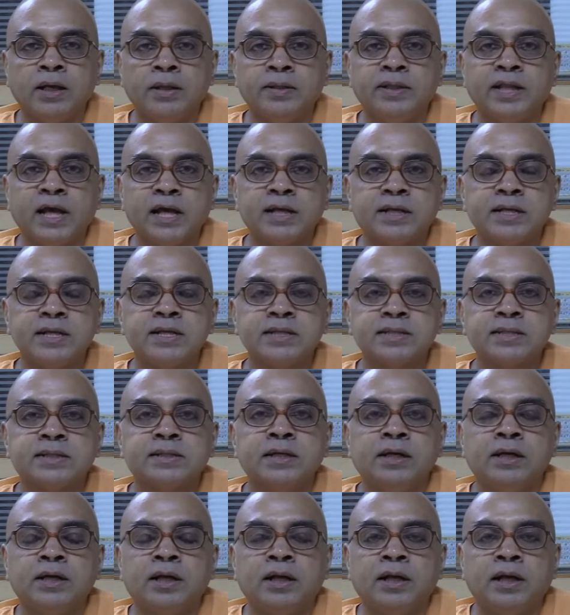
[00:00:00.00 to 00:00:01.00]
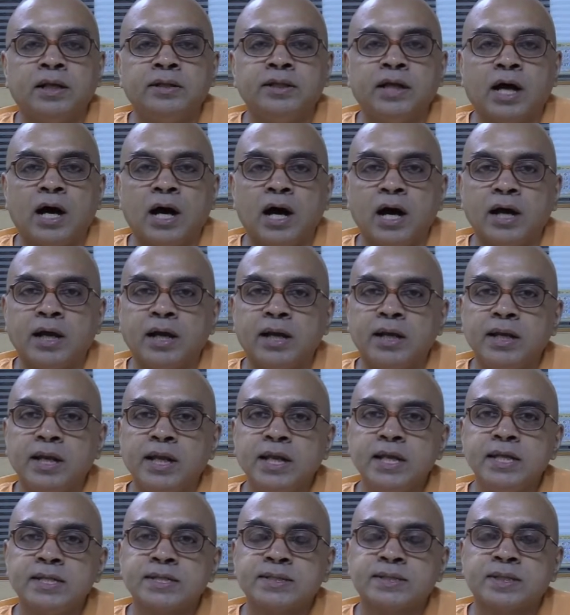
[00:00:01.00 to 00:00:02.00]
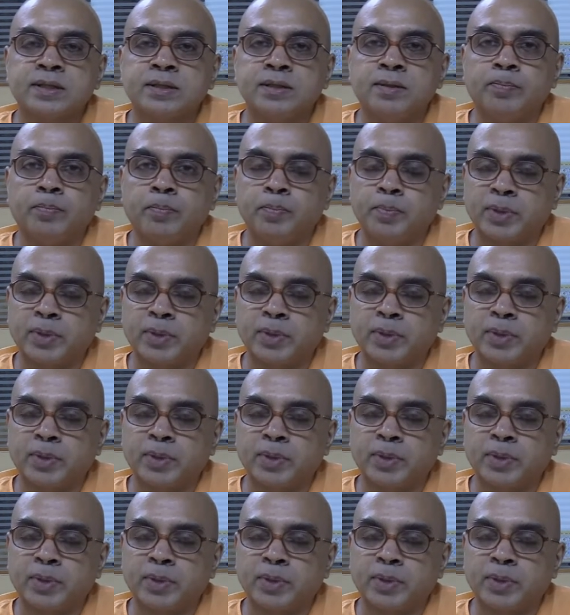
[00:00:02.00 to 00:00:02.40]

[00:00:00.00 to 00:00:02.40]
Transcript: That is the Agni's